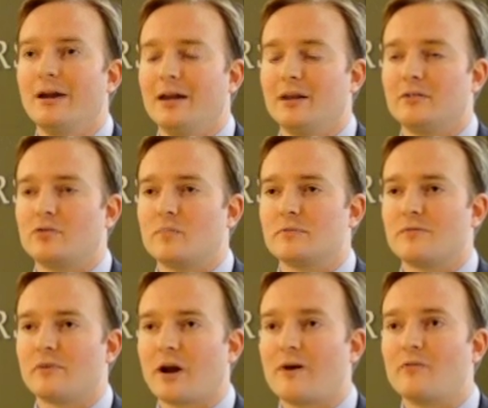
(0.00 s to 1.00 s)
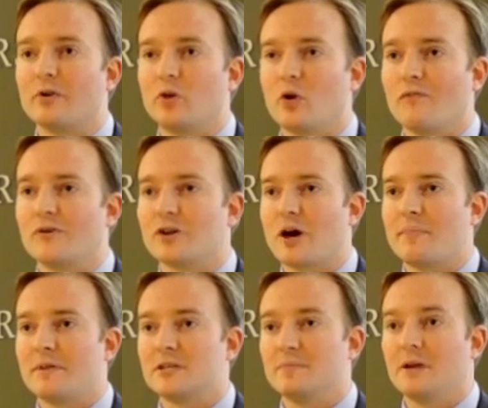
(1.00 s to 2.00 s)
in terms of recovering the
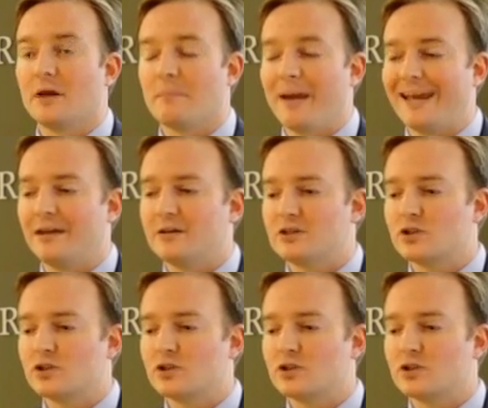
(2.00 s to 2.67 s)
overtime that's been unpaid.